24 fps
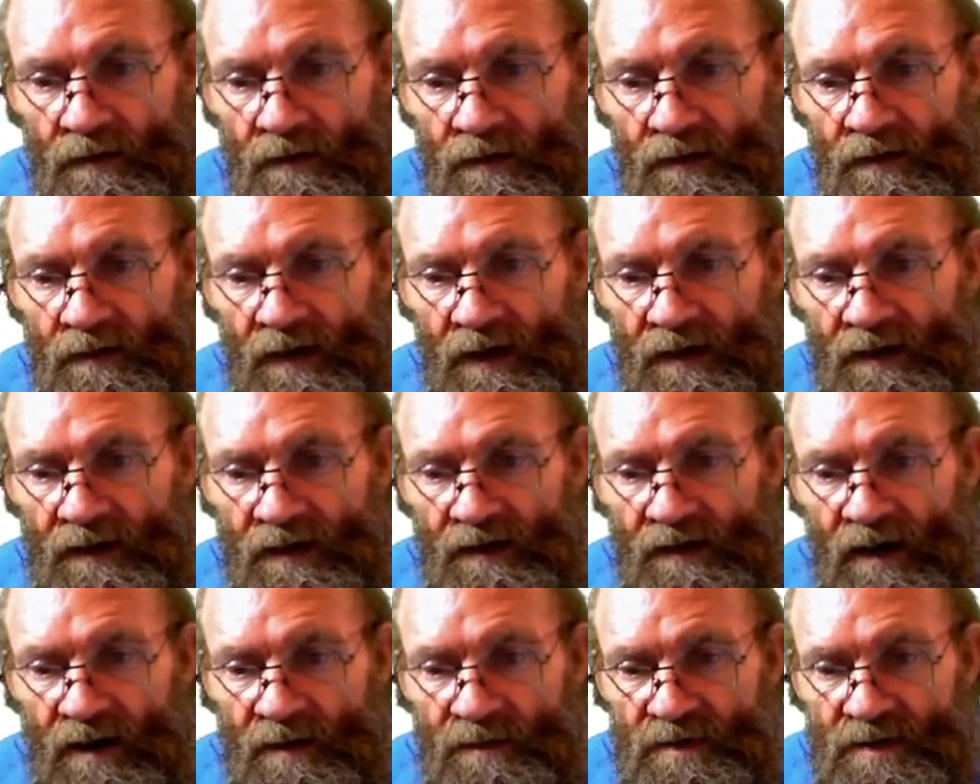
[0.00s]
Data
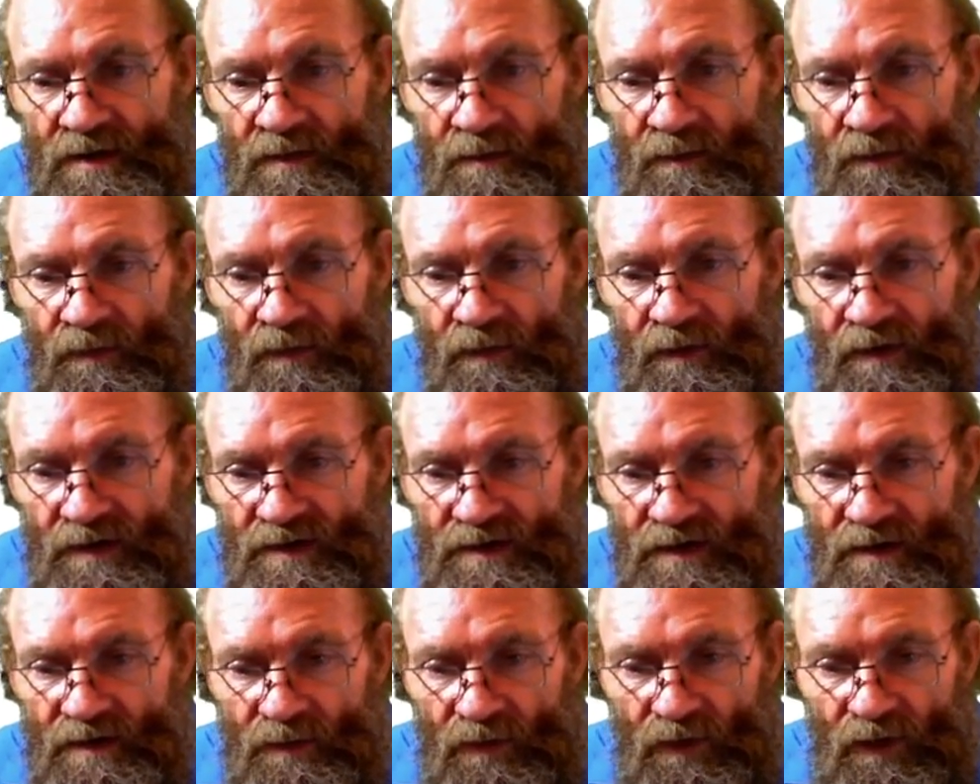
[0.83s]
type
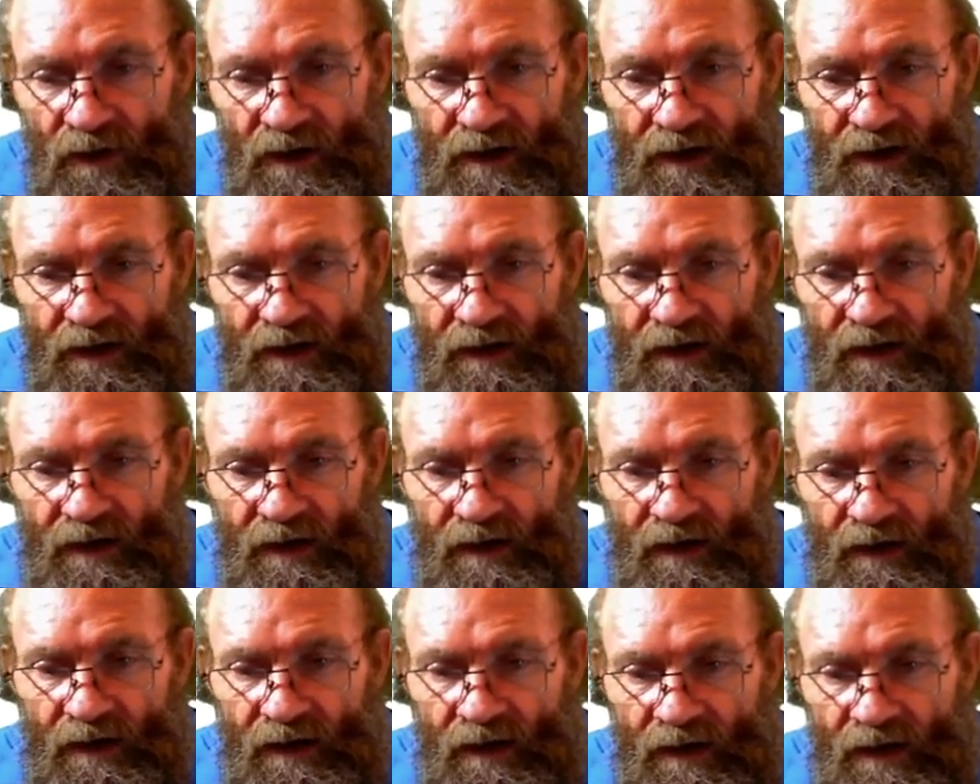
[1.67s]
is a Boolean,
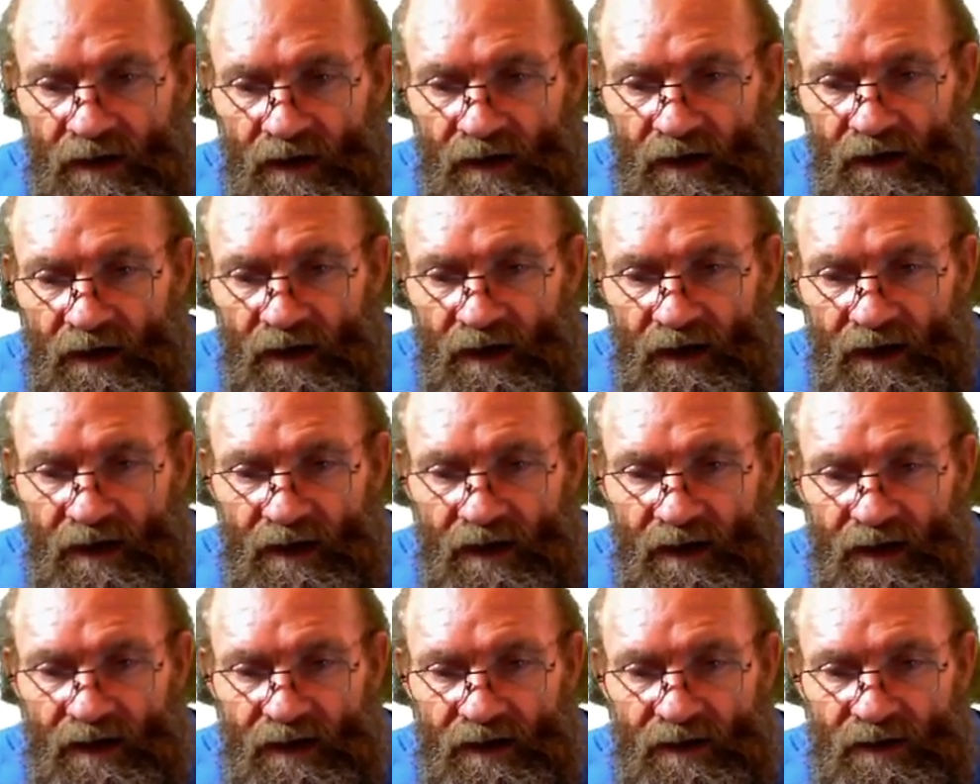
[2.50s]

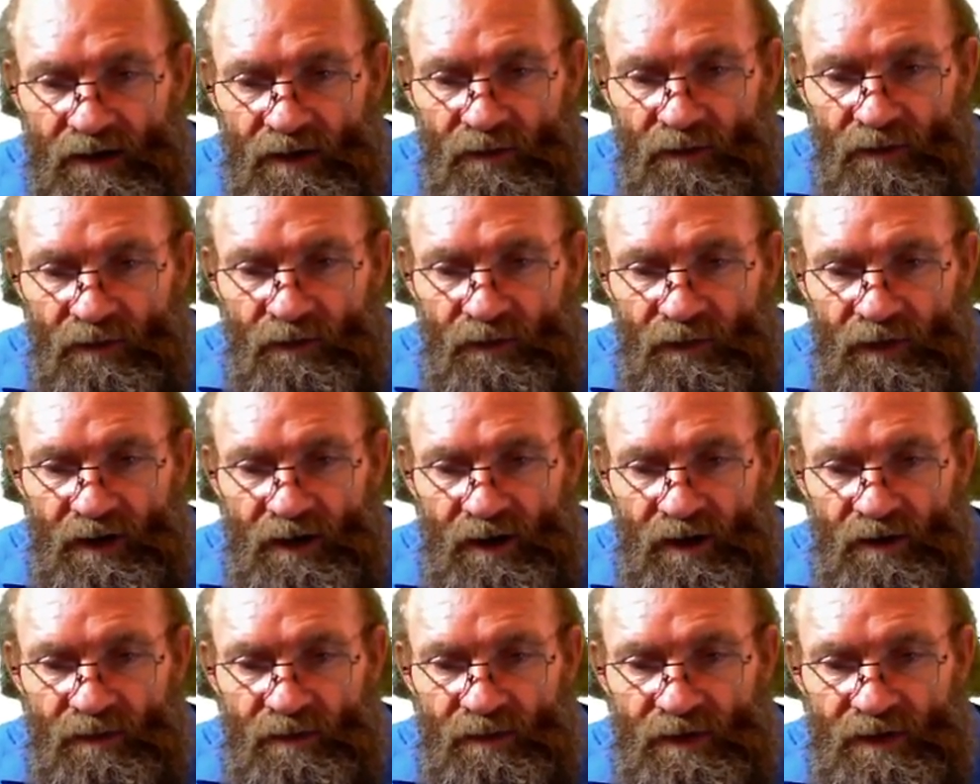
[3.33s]
and the
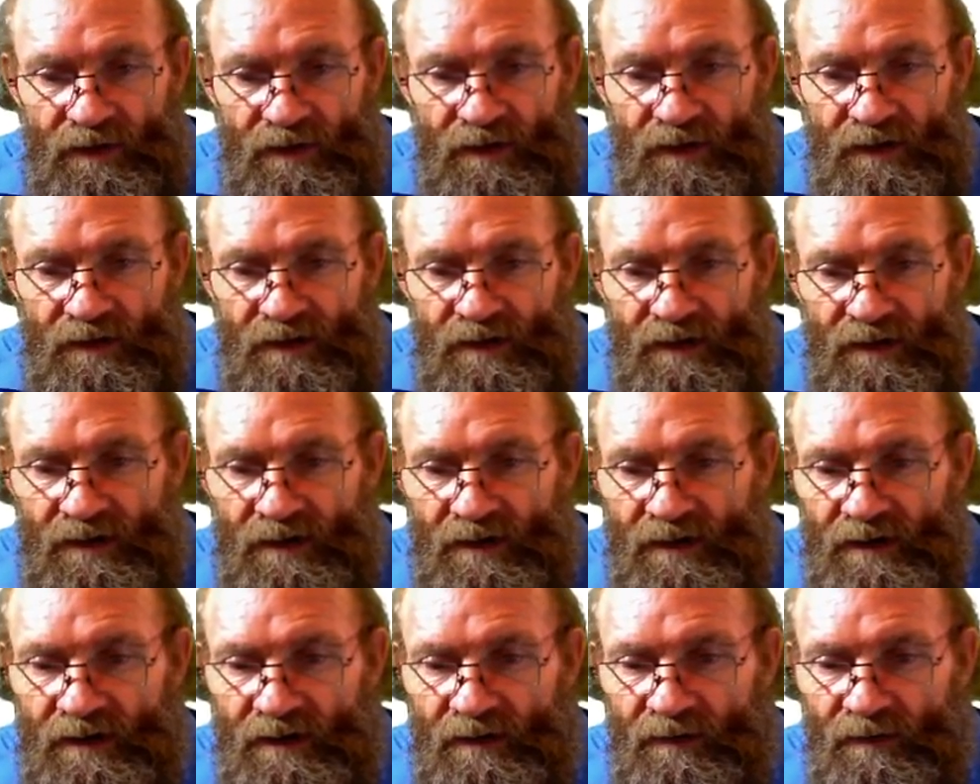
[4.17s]
variable
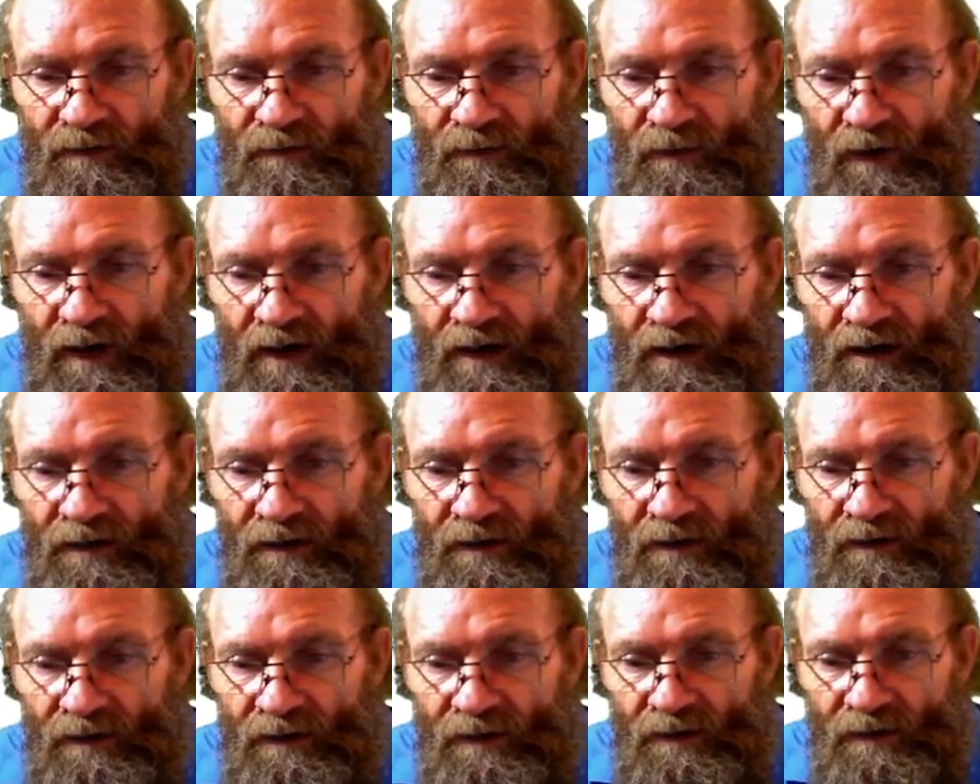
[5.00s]

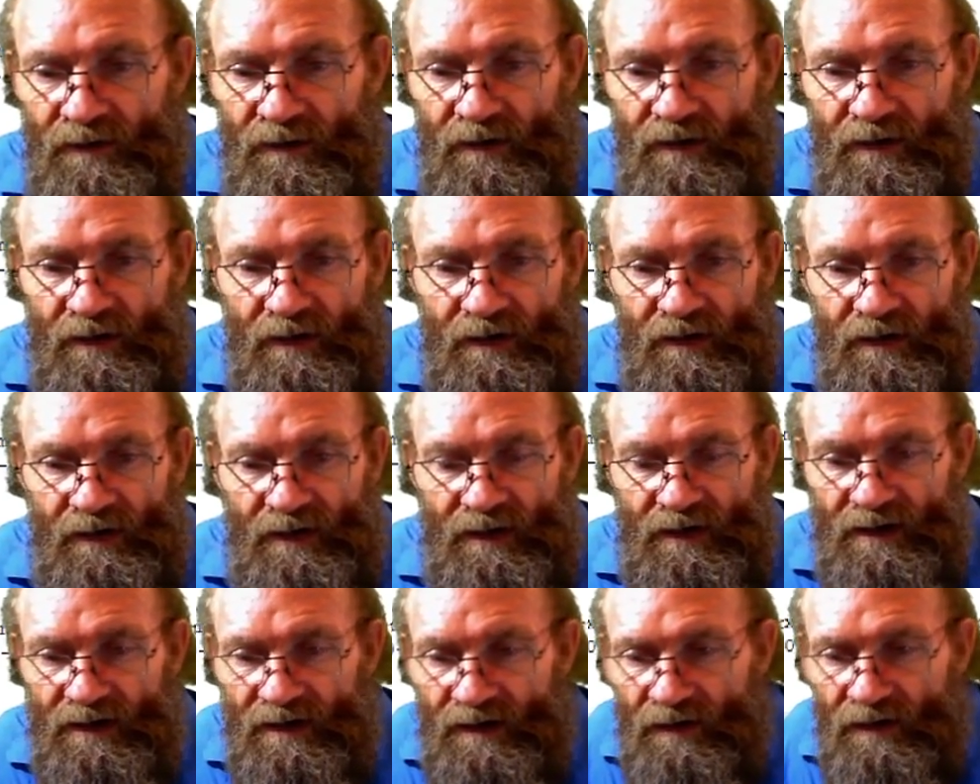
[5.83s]
value,
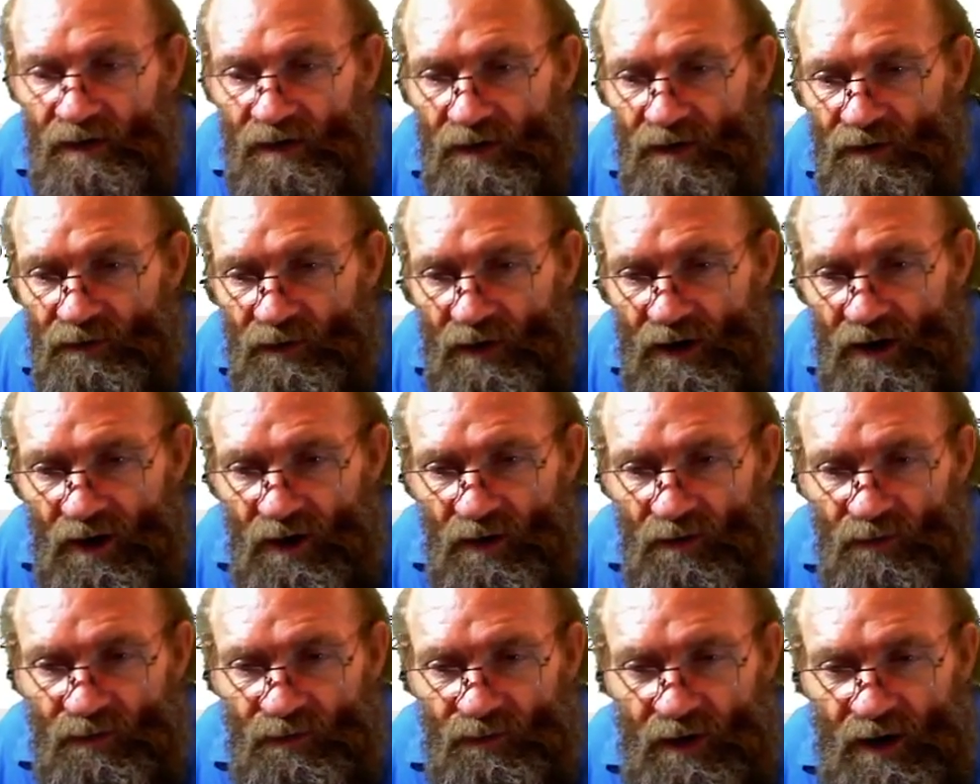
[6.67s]
the
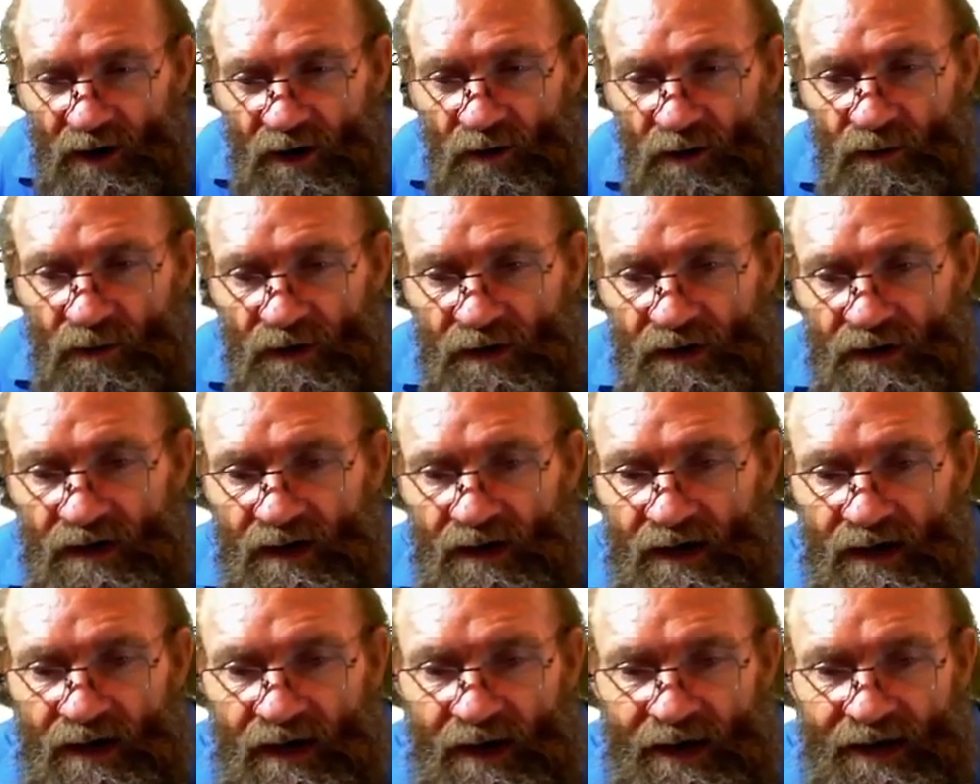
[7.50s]
variable
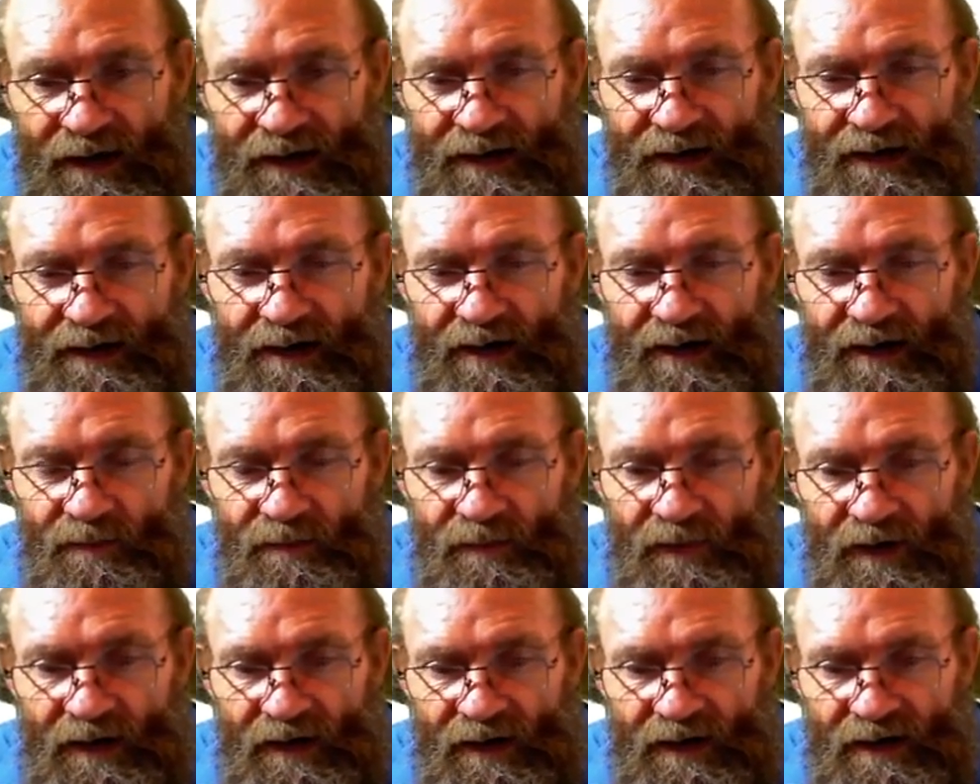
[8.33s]
line
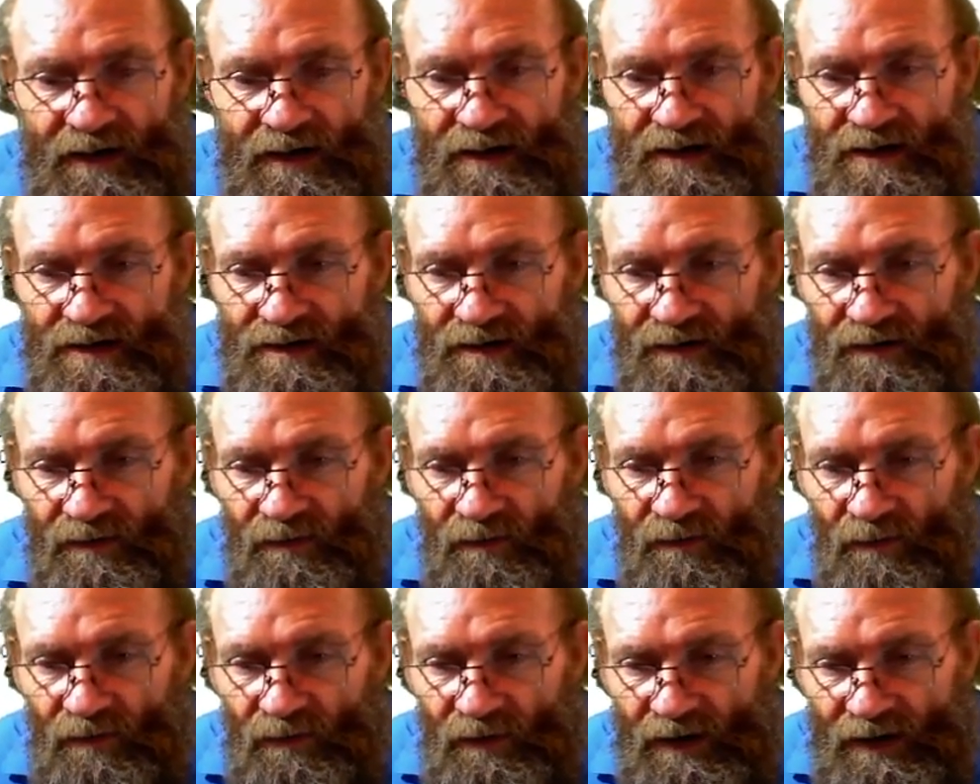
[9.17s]
number is
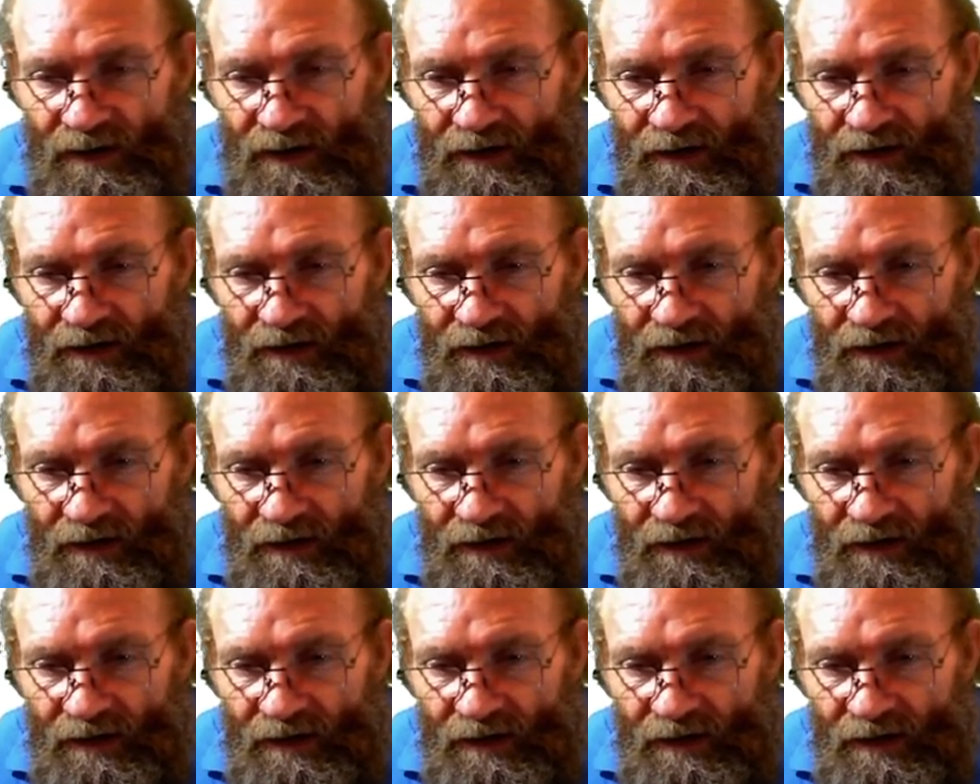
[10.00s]
on 1,